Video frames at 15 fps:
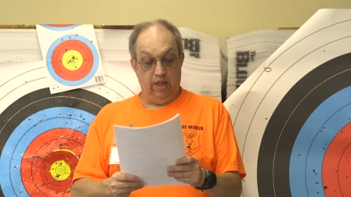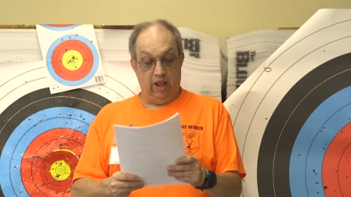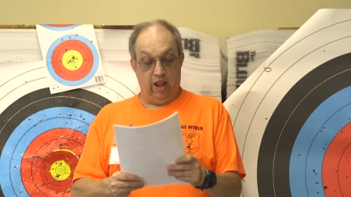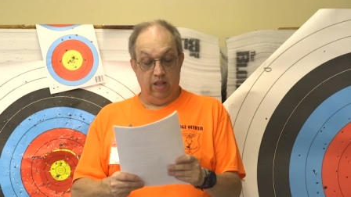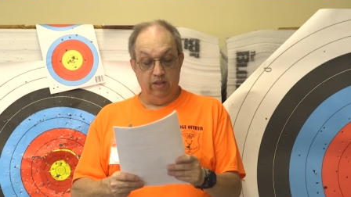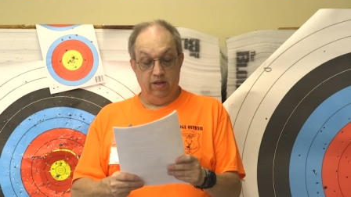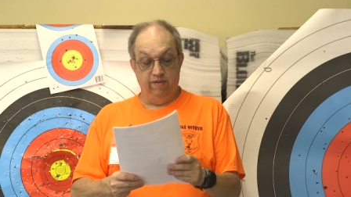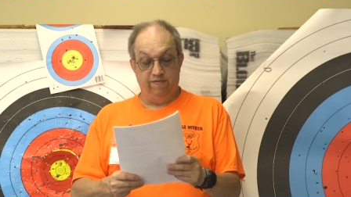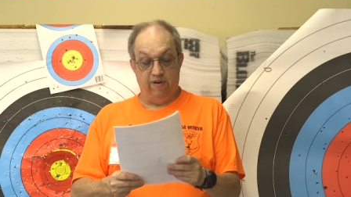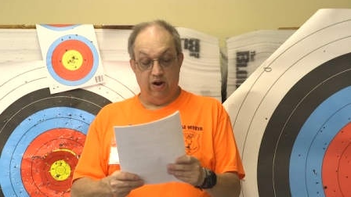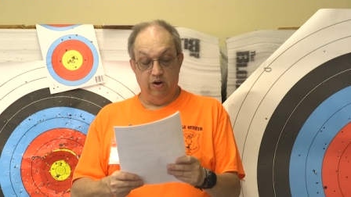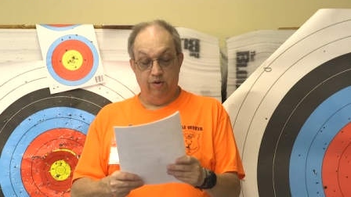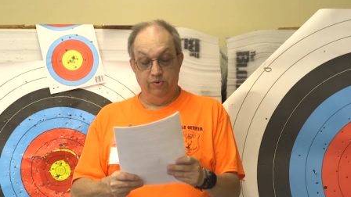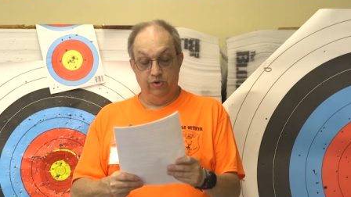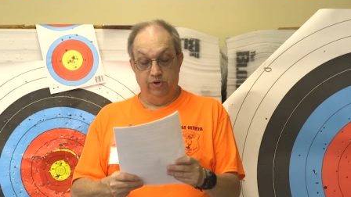Handling a
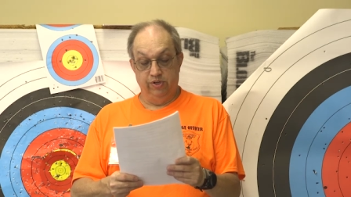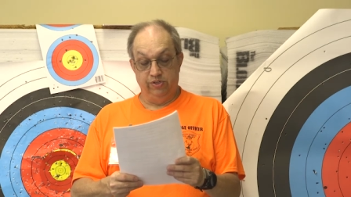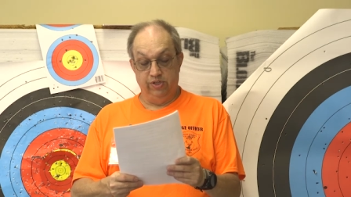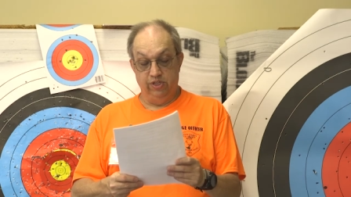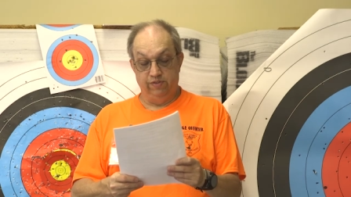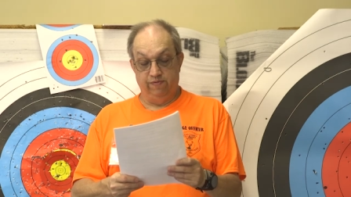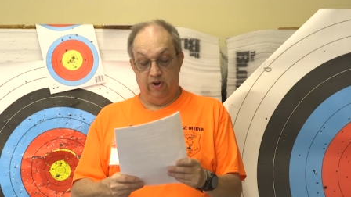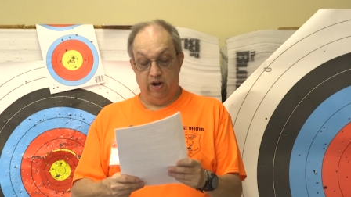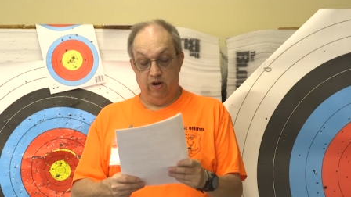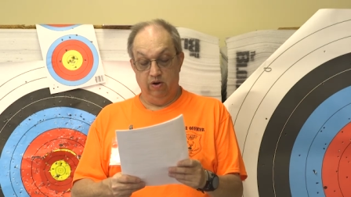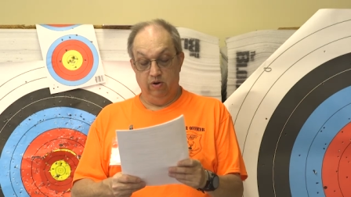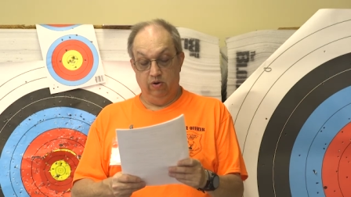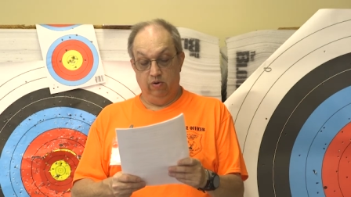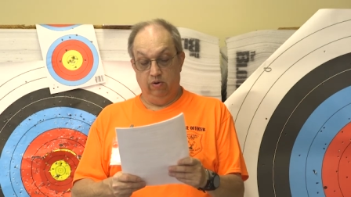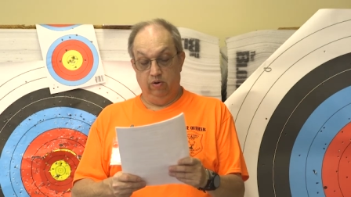firearm during a
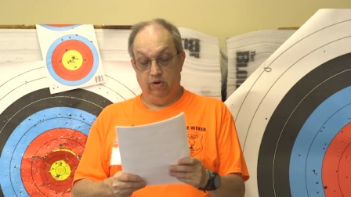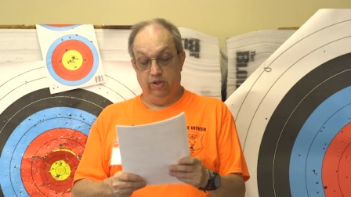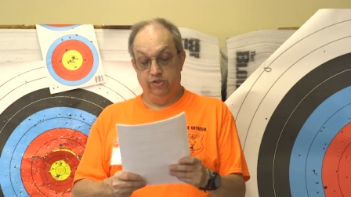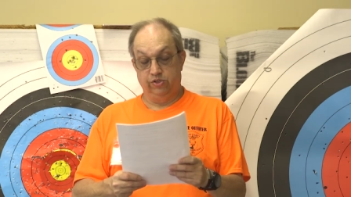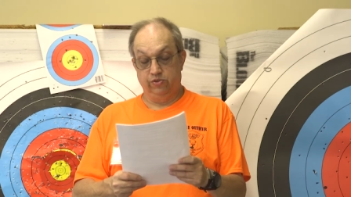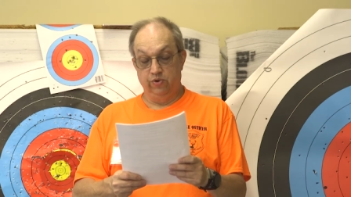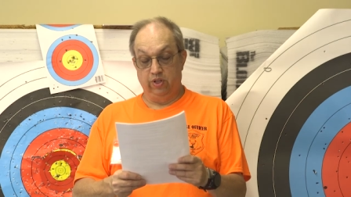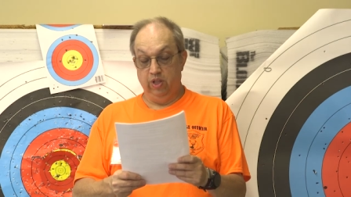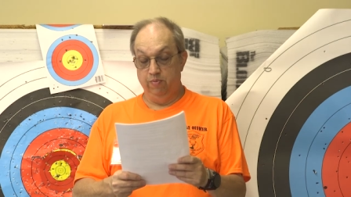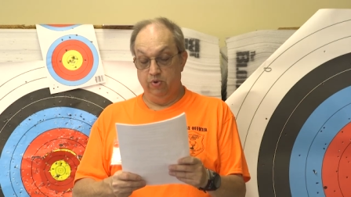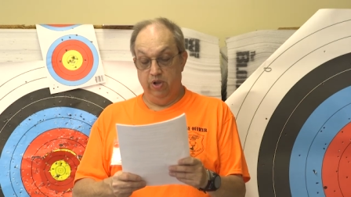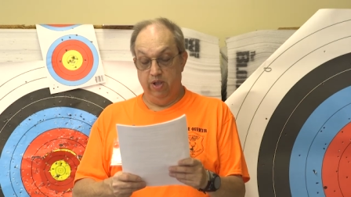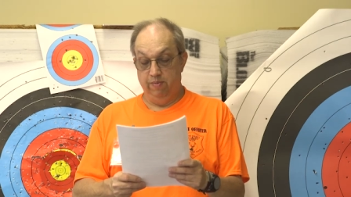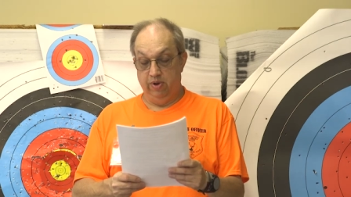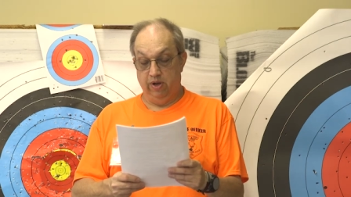ceasefire is strictly
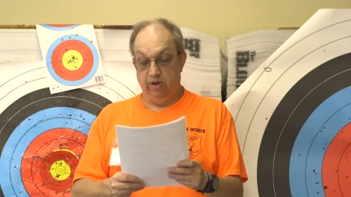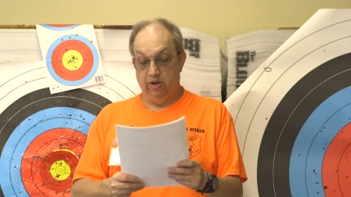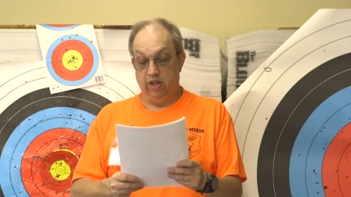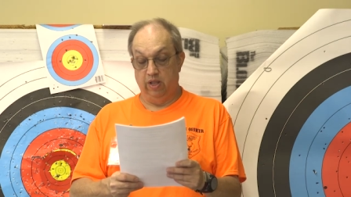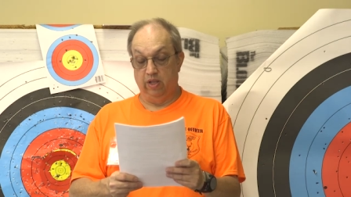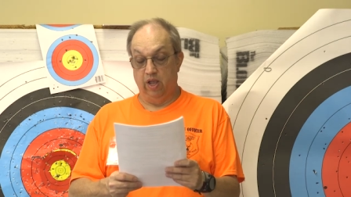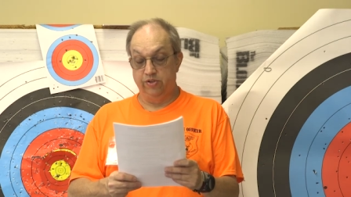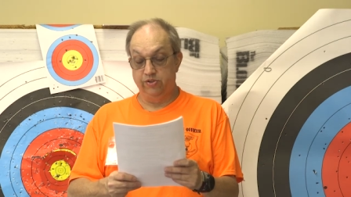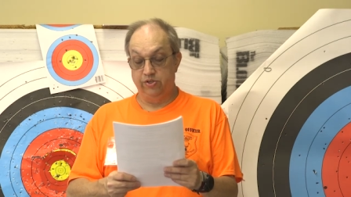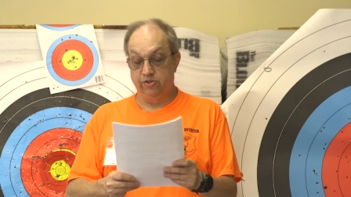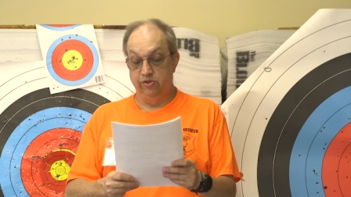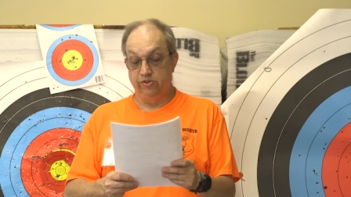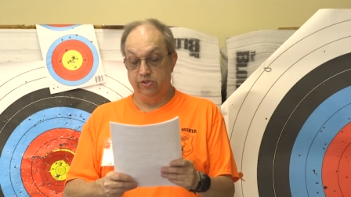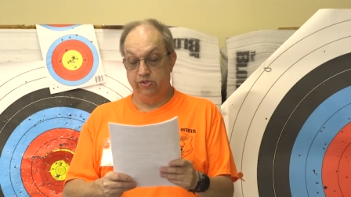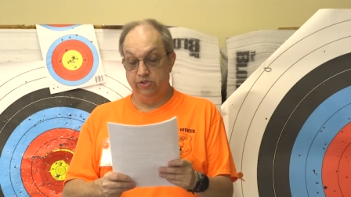prohibited and
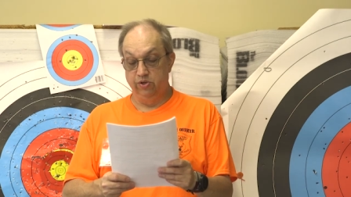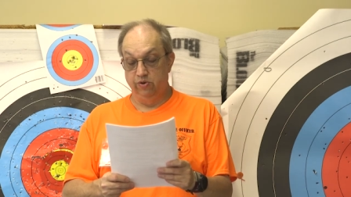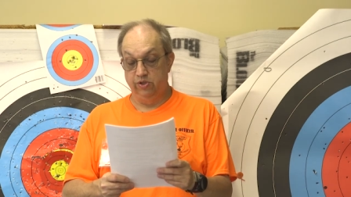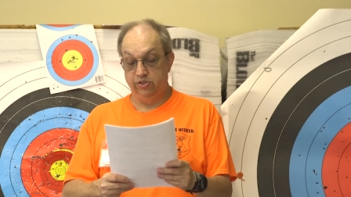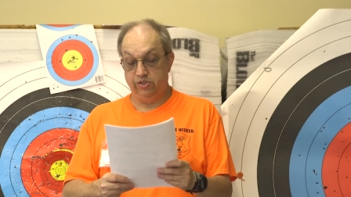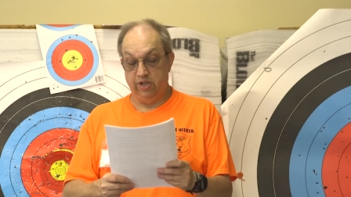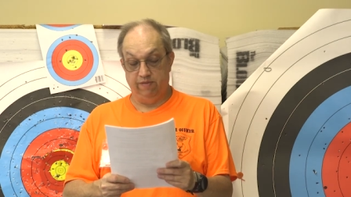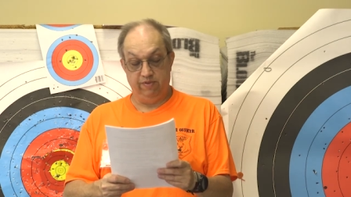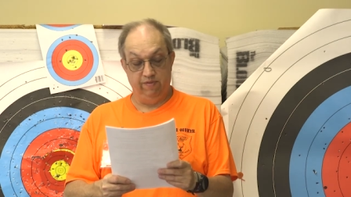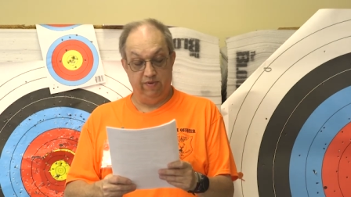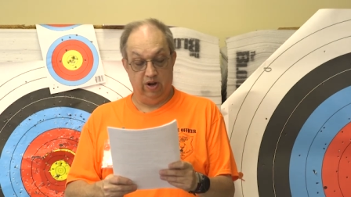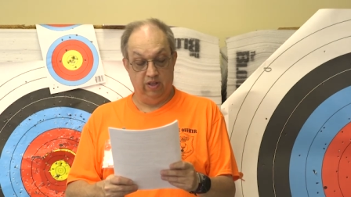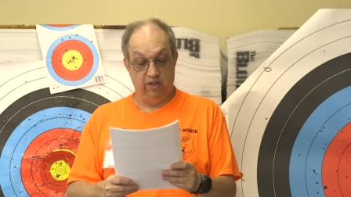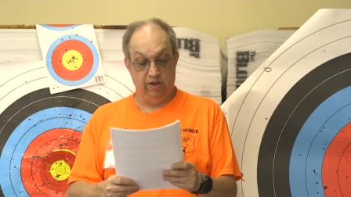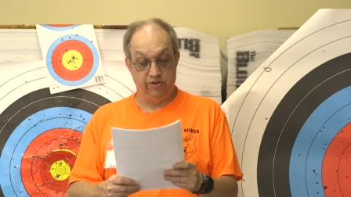constitutes a serious safety
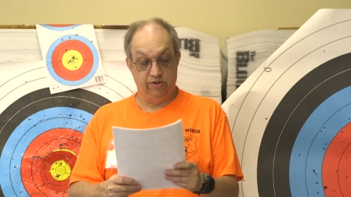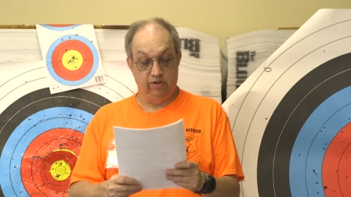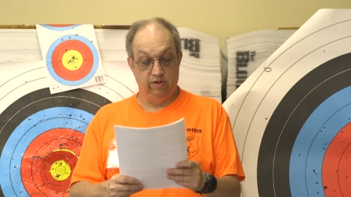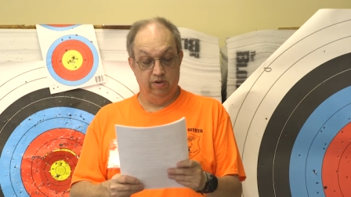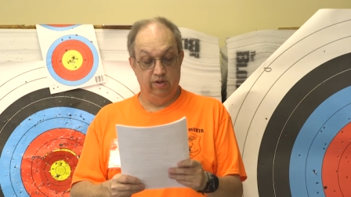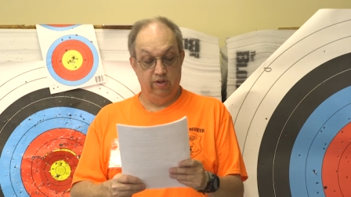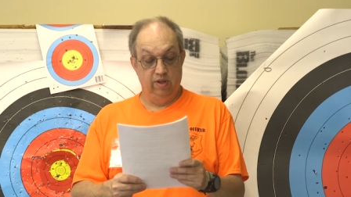violation.